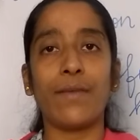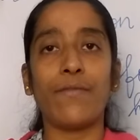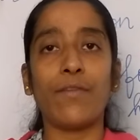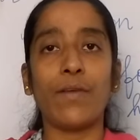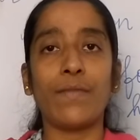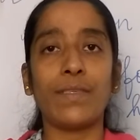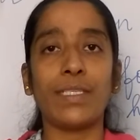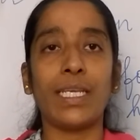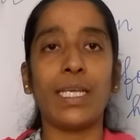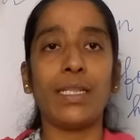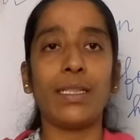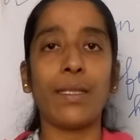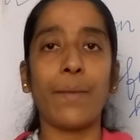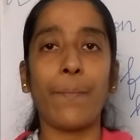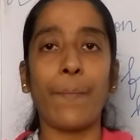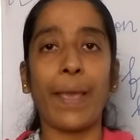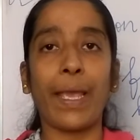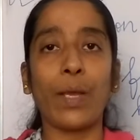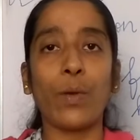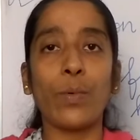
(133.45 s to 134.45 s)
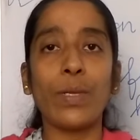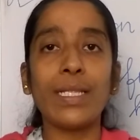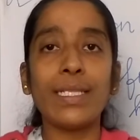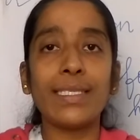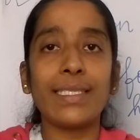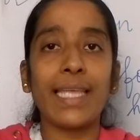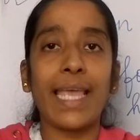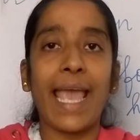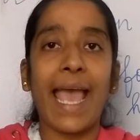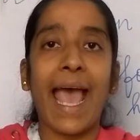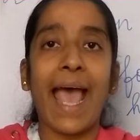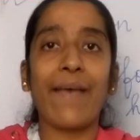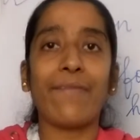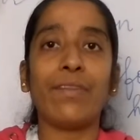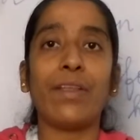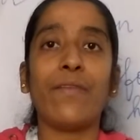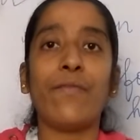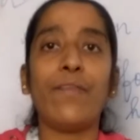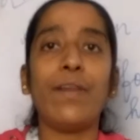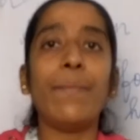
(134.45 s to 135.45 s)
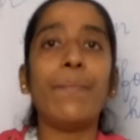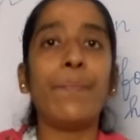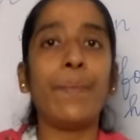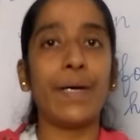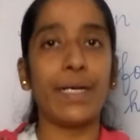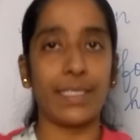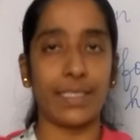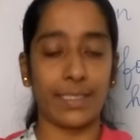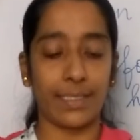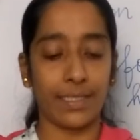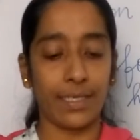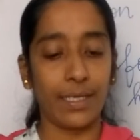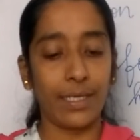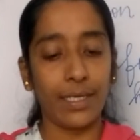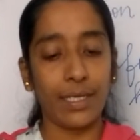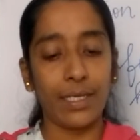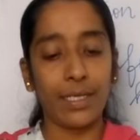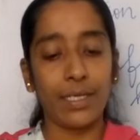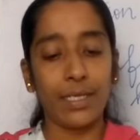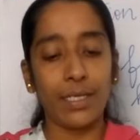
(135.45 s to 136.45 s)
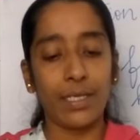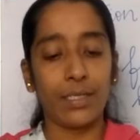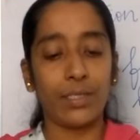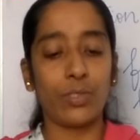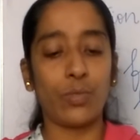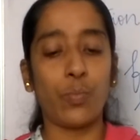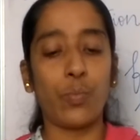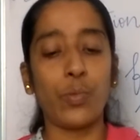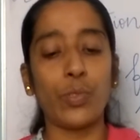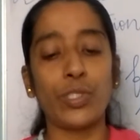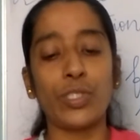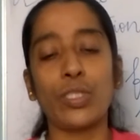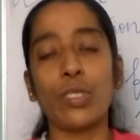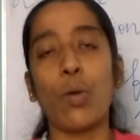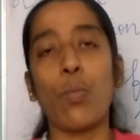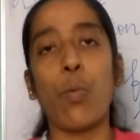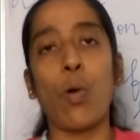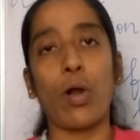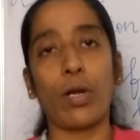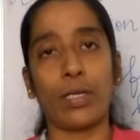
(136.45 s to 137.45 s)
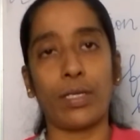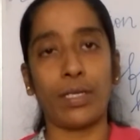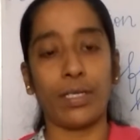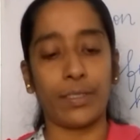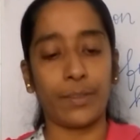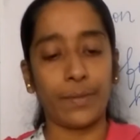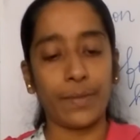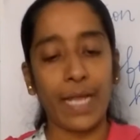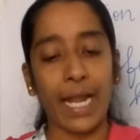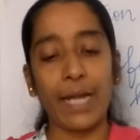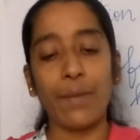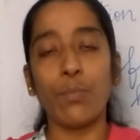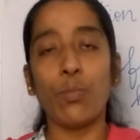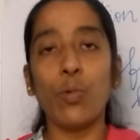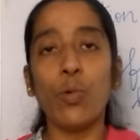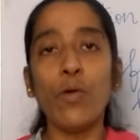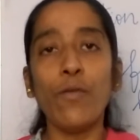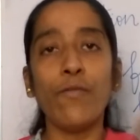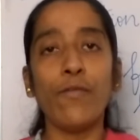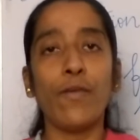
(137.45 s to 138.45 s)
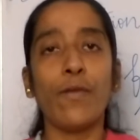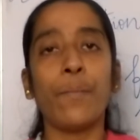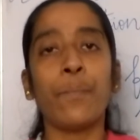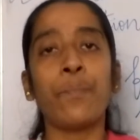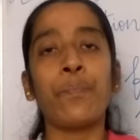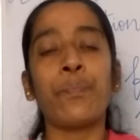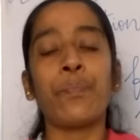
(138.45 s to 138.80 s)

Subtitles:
If you have seen the penguins, they have the flippers to push the water and move